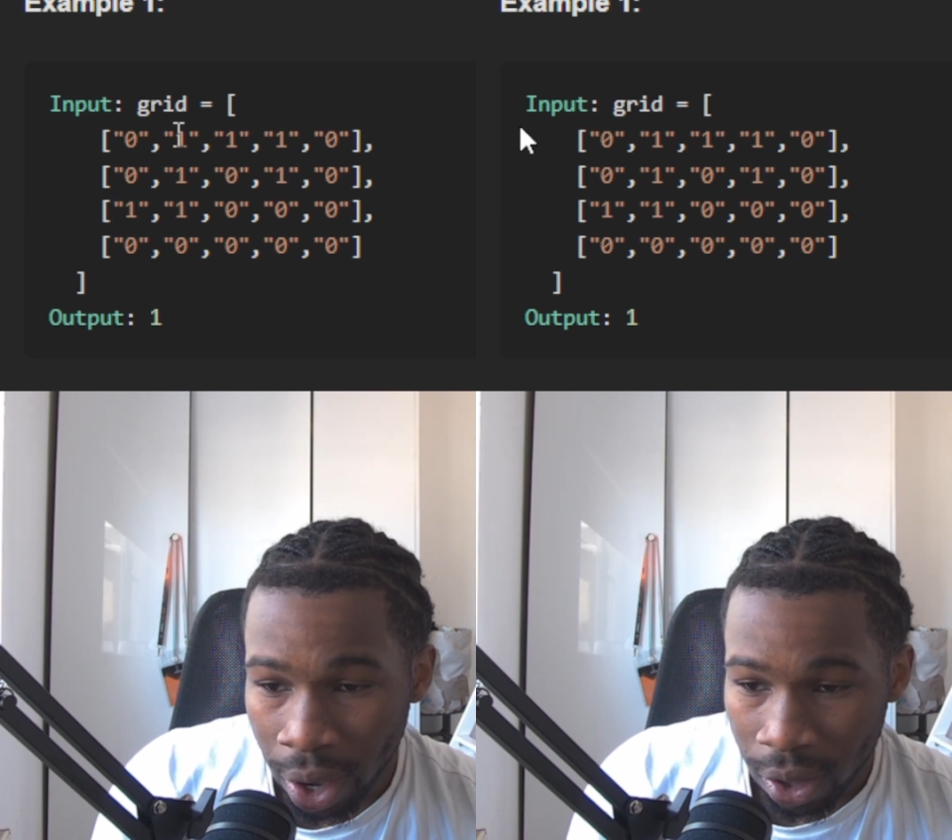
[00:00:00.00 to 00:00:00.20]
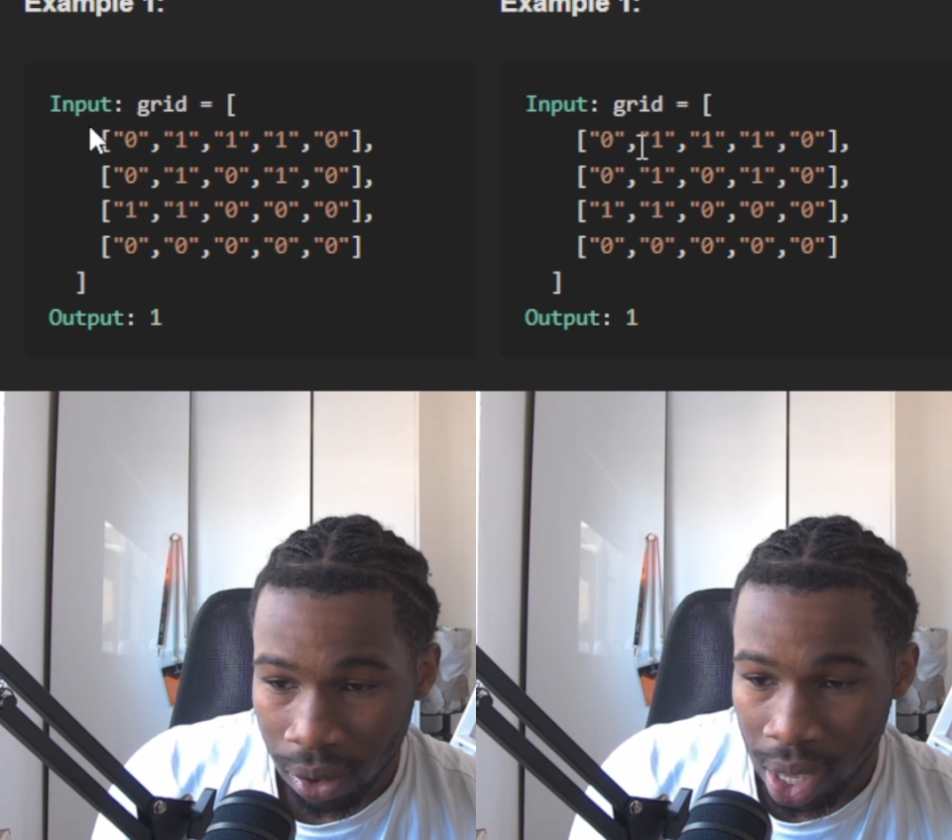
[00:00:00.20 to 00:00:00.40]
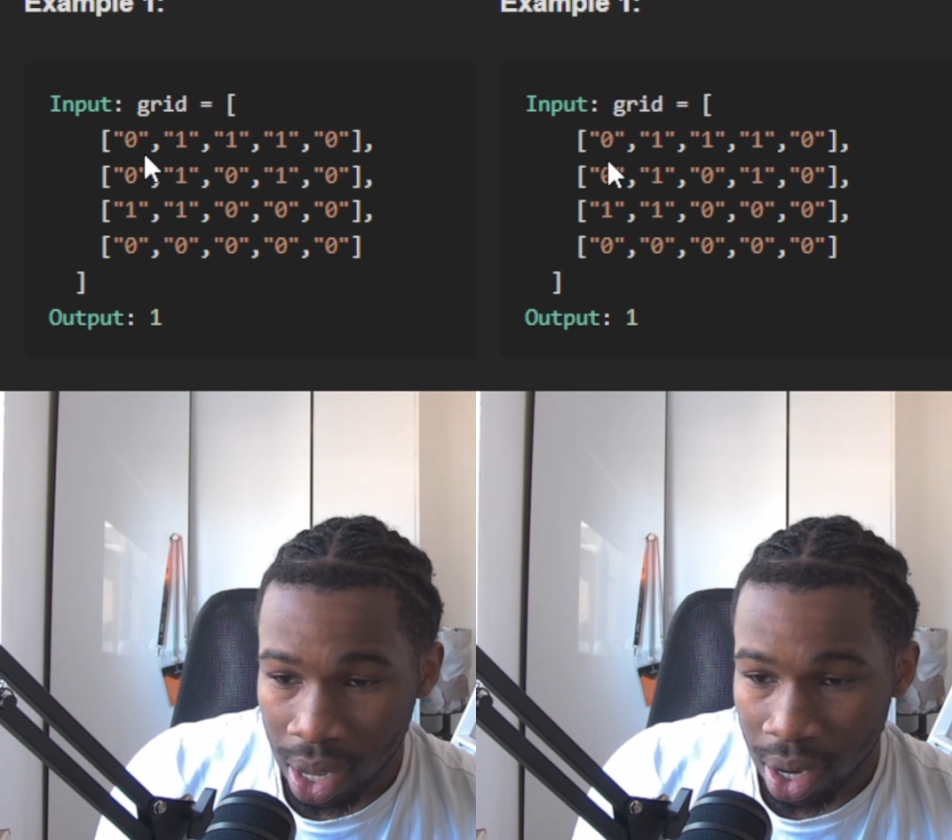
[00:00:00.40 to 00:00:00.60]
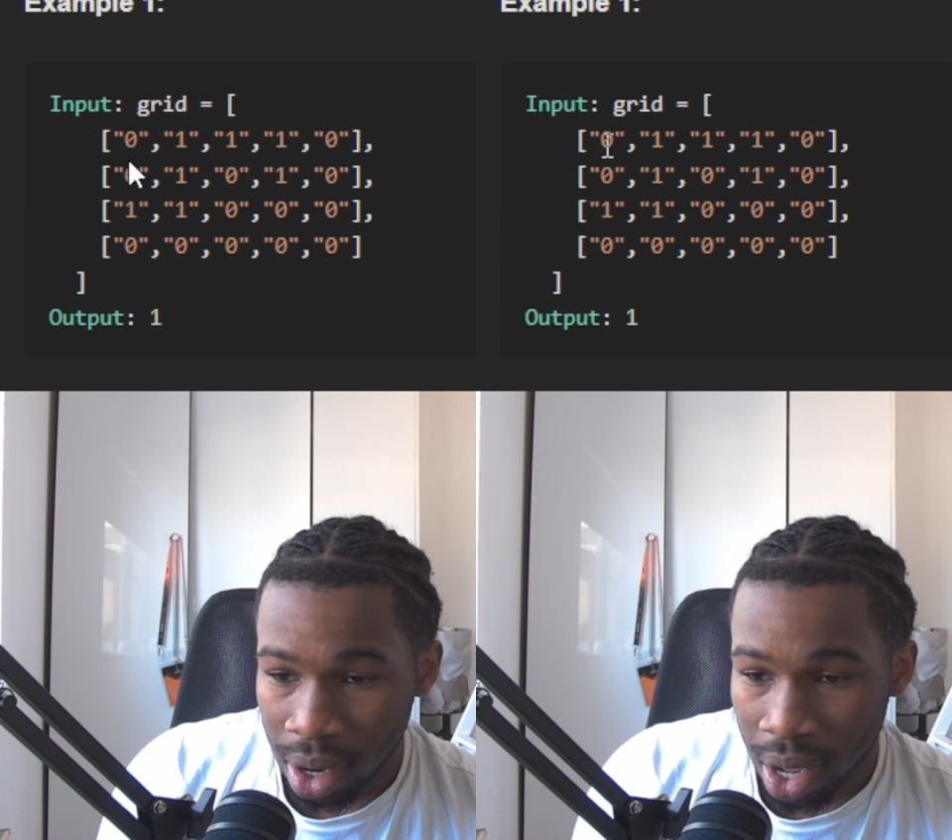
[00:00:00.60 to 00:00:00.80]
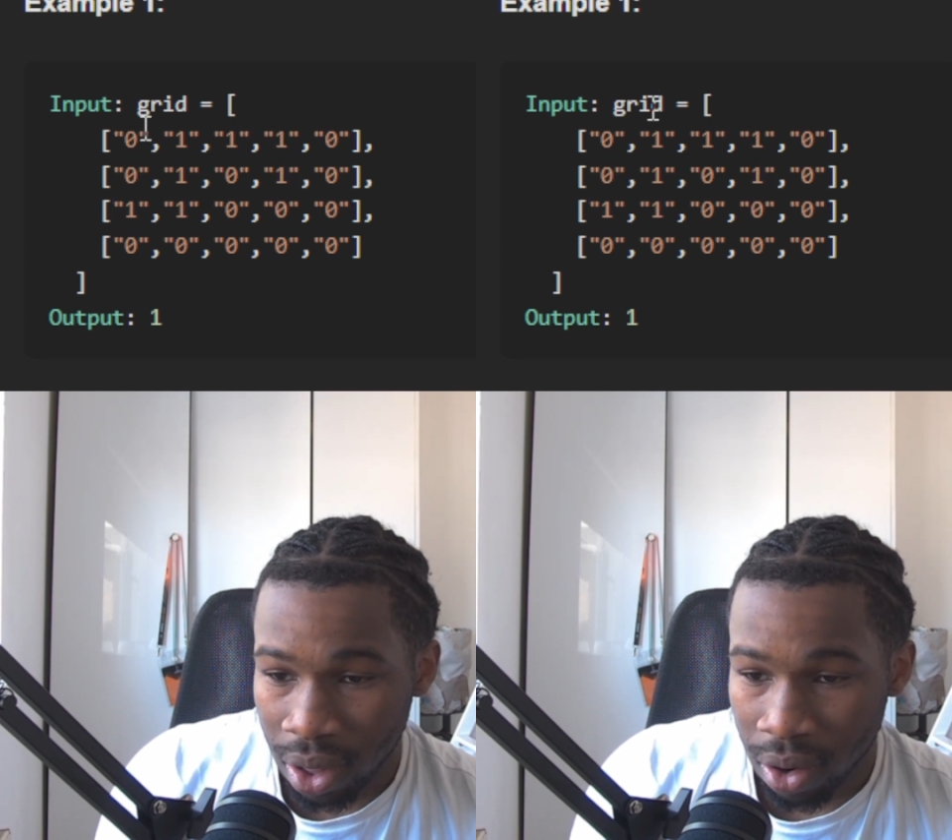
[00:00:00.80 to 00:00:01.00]
so then in our
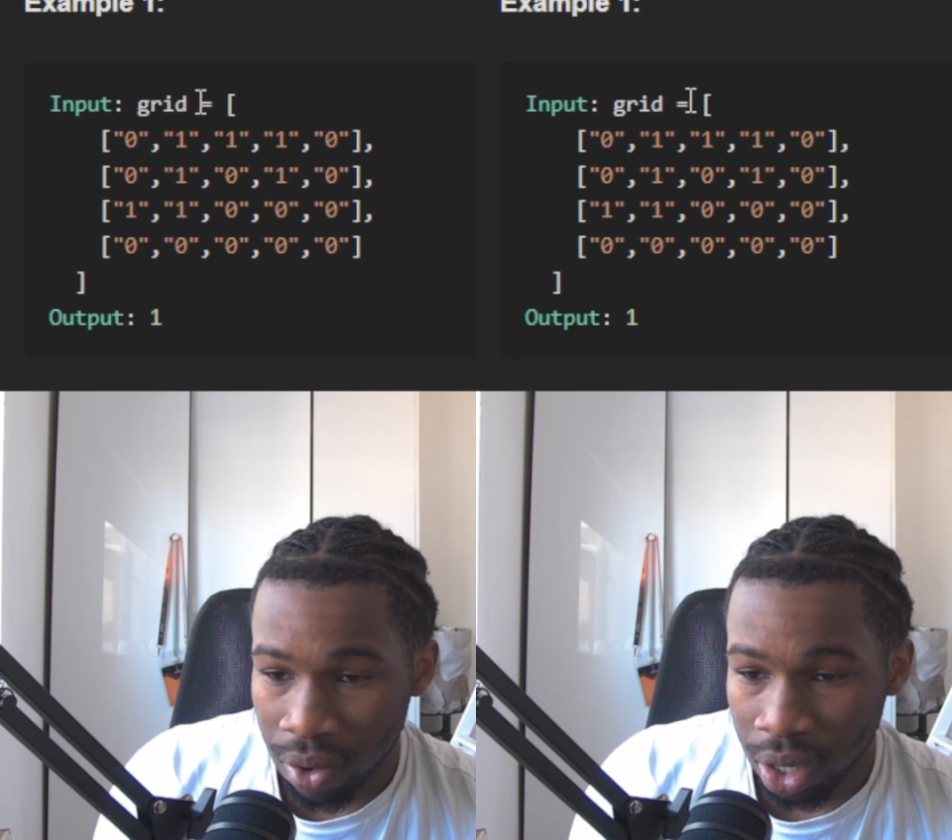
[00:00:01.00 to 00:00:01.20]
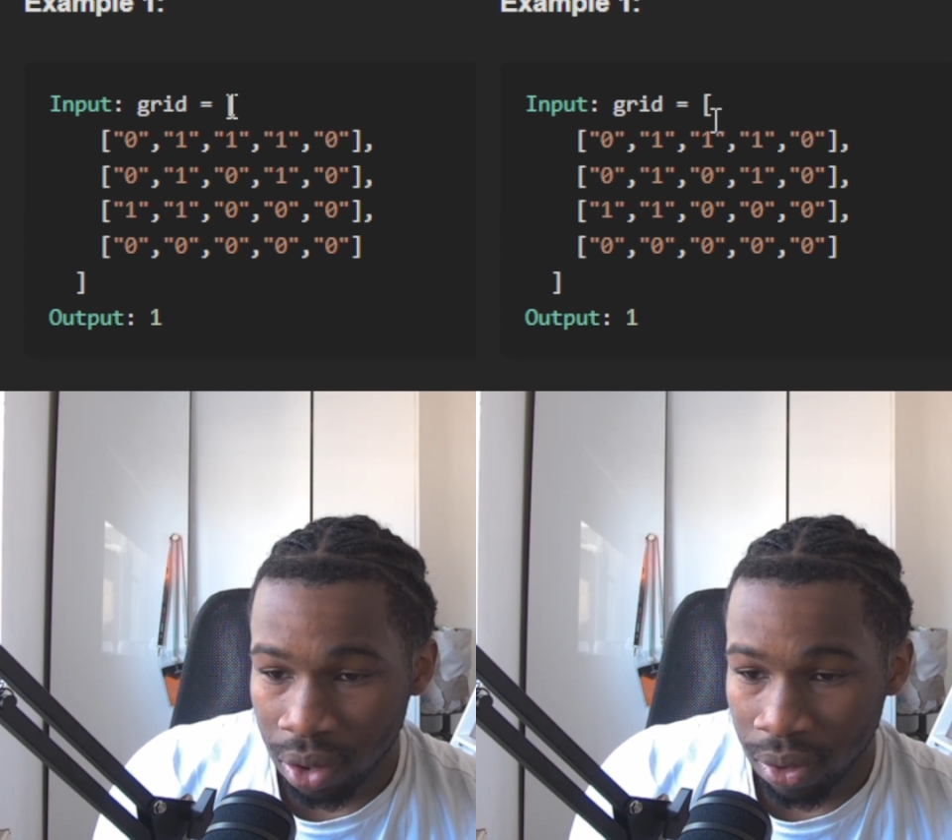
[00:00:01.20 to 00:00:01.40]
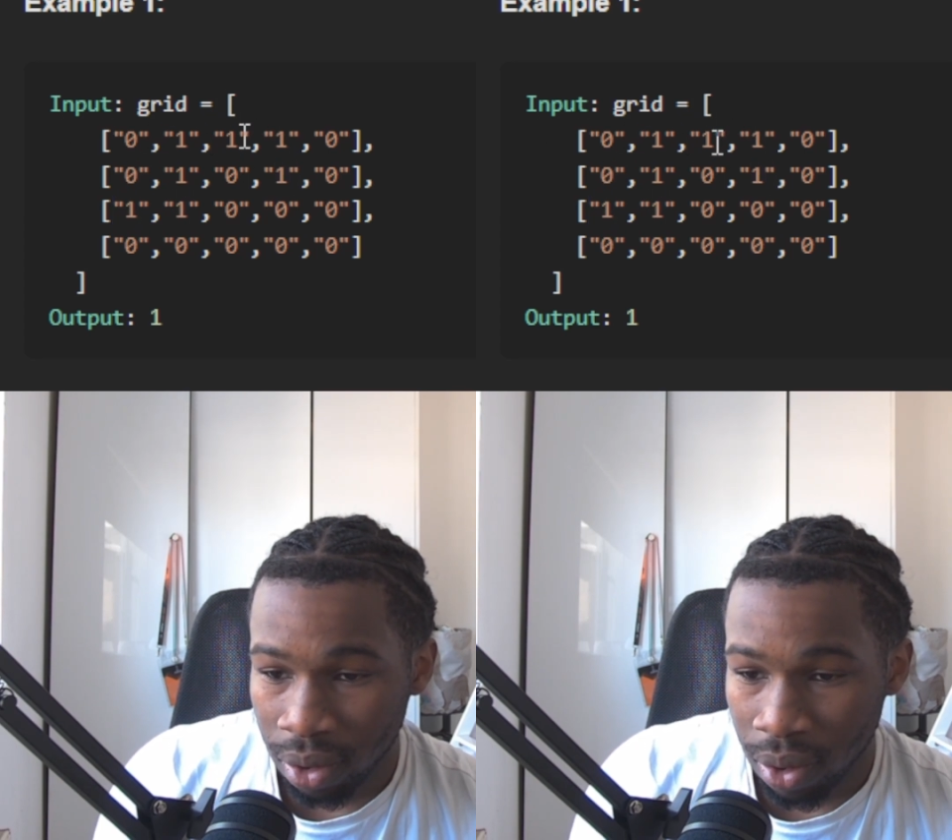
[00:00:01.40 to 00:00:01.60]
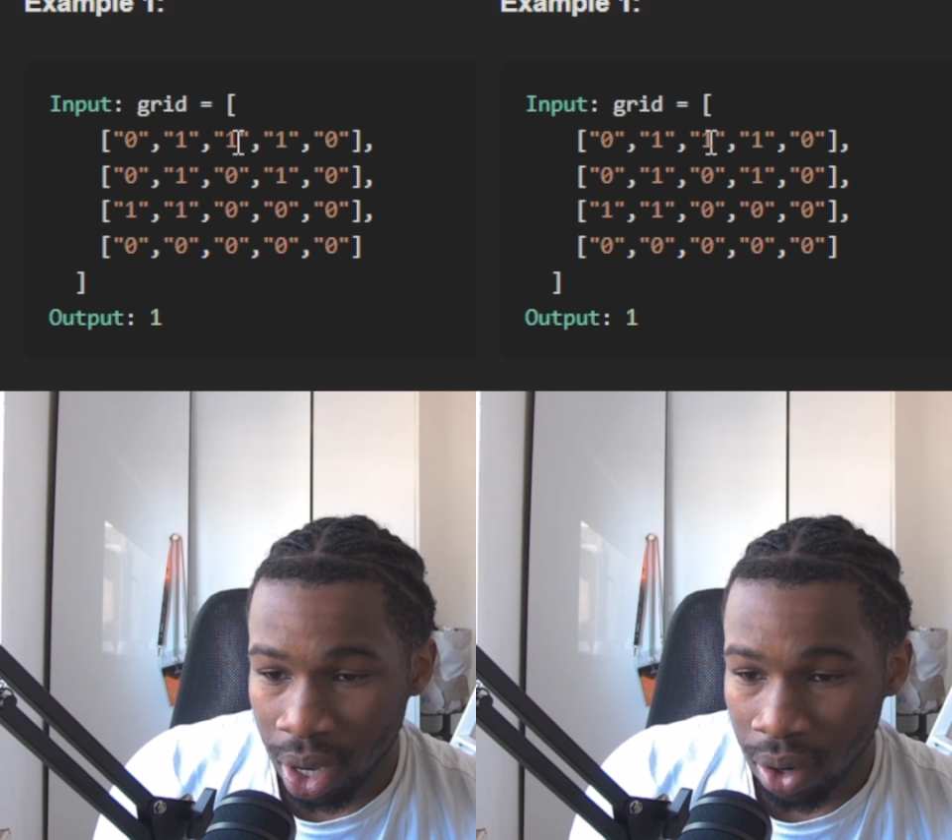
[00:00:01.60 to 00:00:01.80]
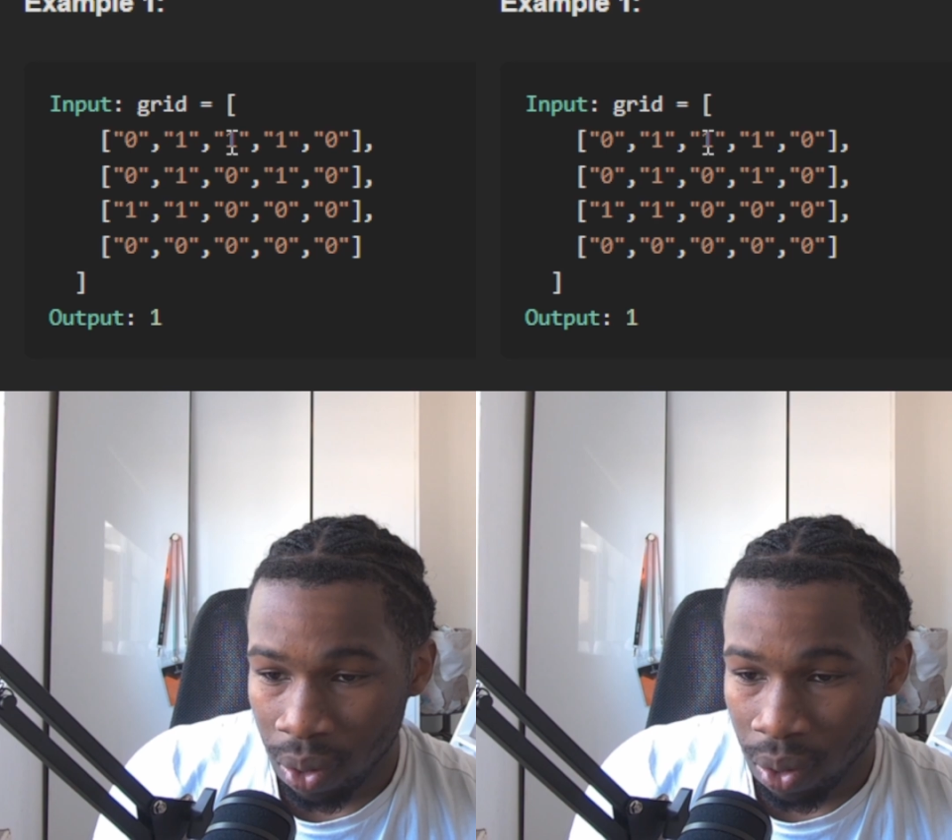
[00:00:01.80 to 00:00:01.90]
next iteration of the grid,